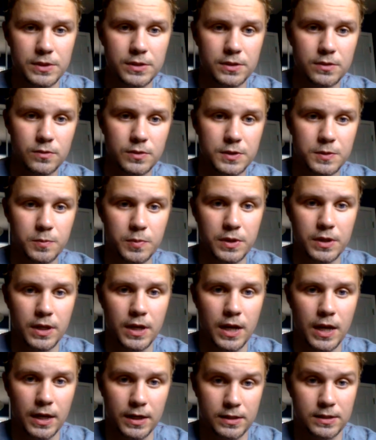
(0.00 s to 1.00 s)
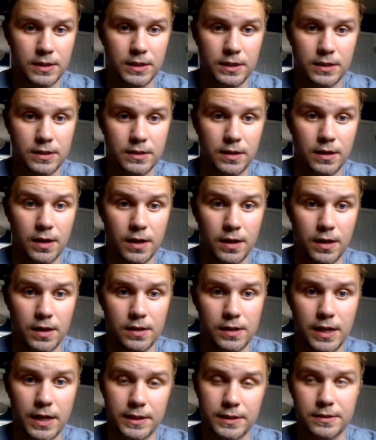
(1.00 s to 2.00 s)
so it's been a hectic
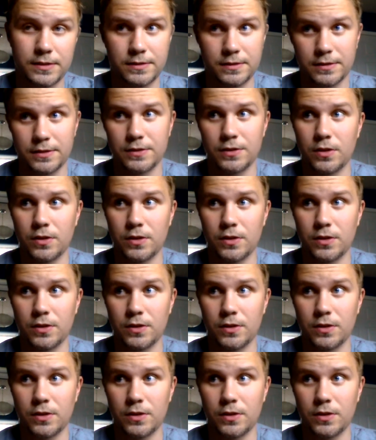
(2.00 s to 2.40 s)
last